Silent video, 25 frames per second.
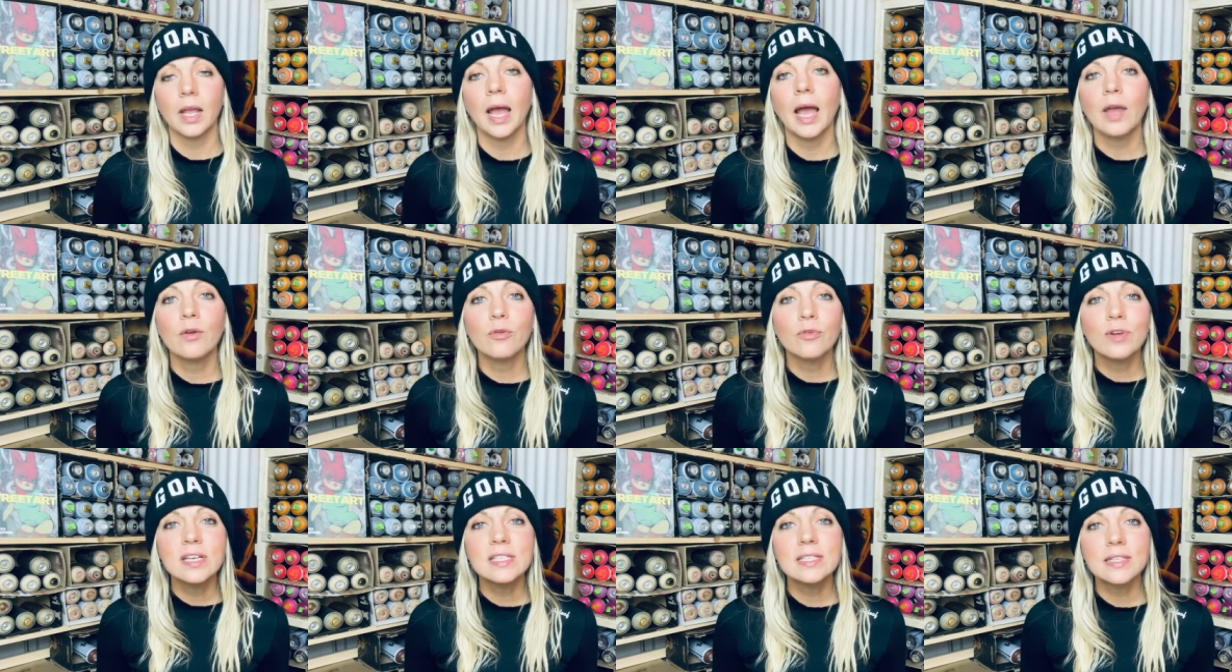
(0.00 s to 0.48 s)
I
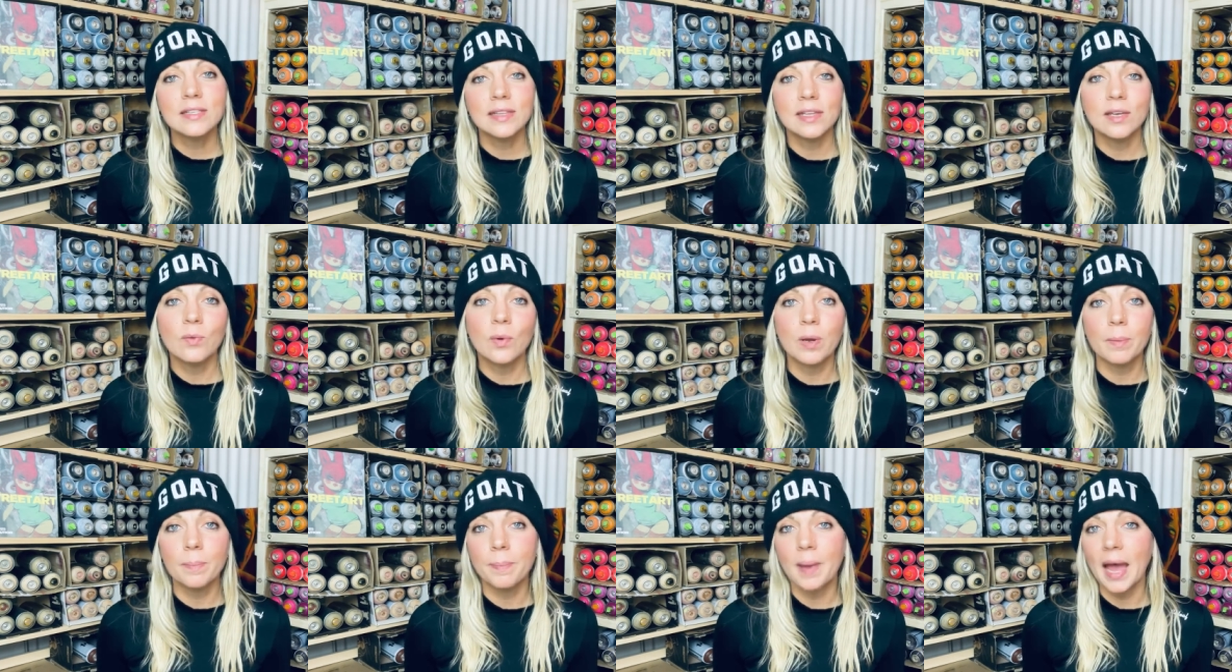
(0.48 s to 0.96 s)
recently
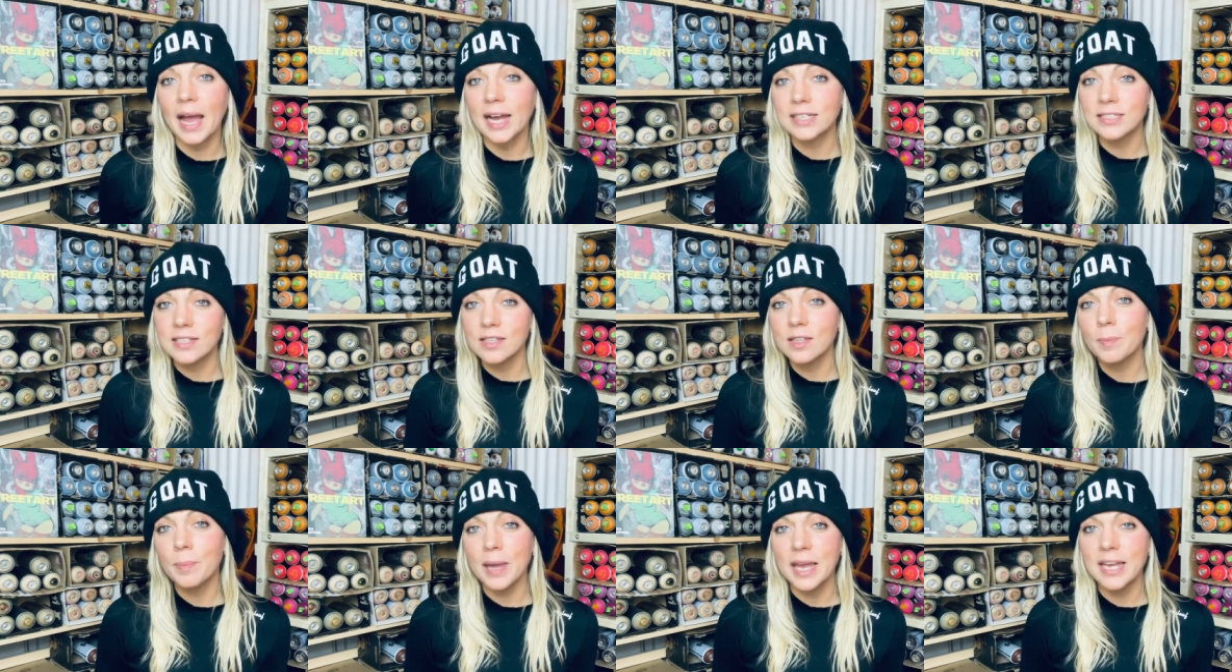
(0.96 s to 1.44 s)
went back
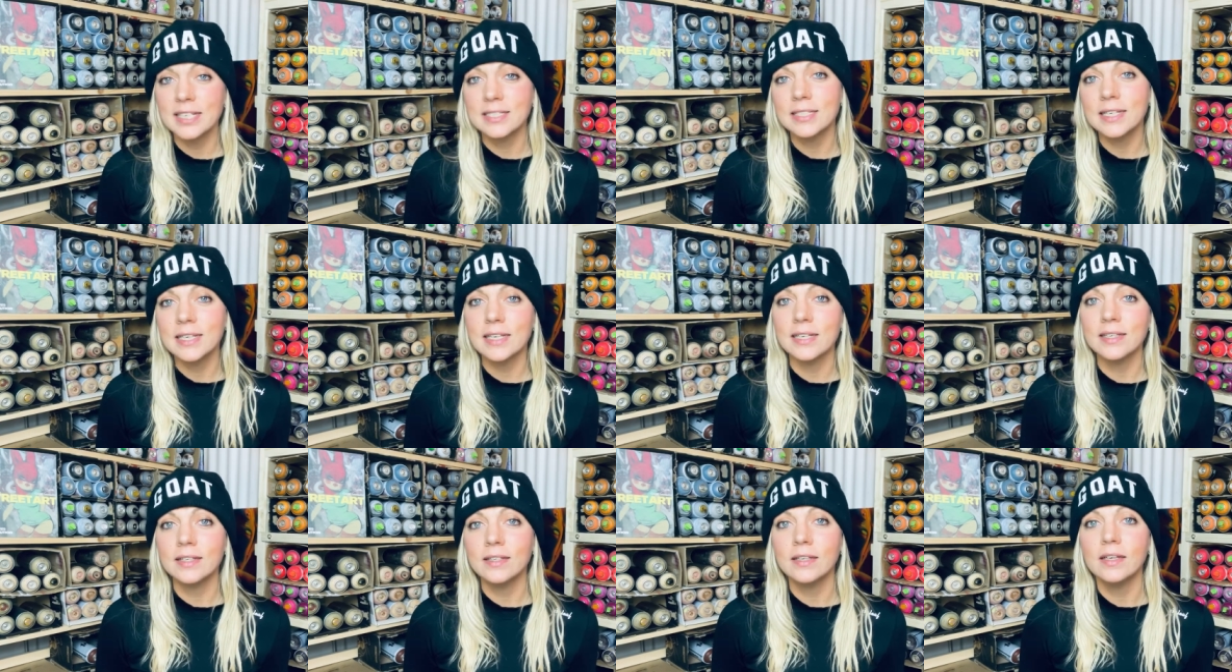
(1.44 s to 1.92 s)
to the
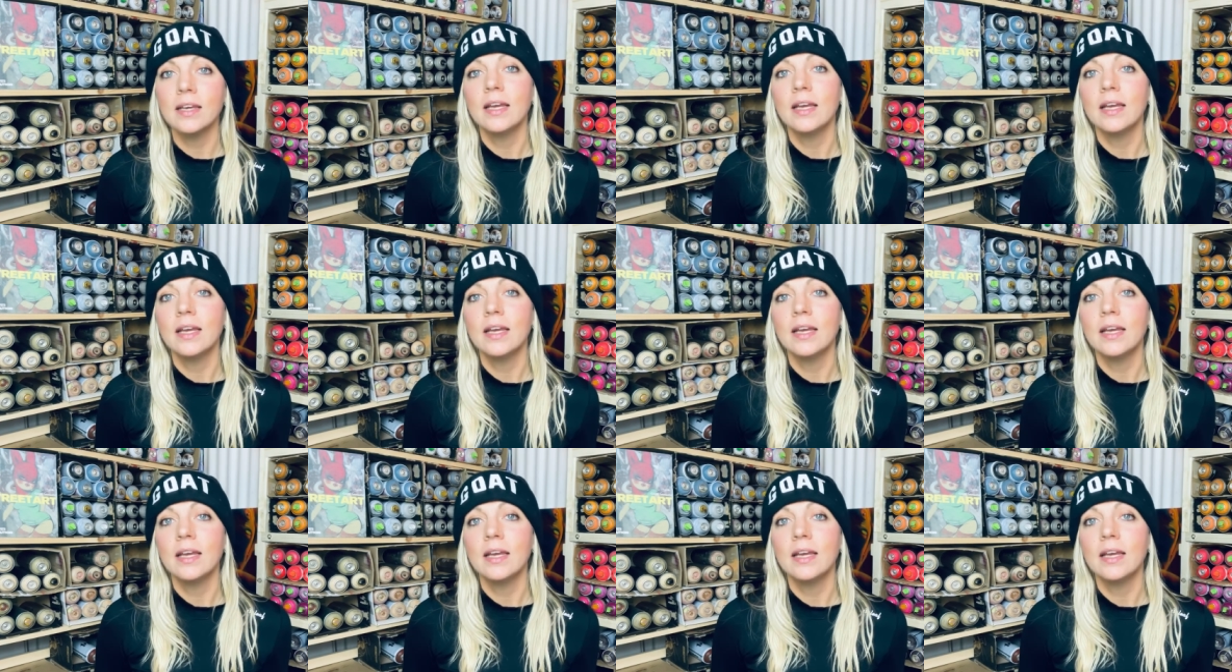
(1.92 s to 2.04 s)
painting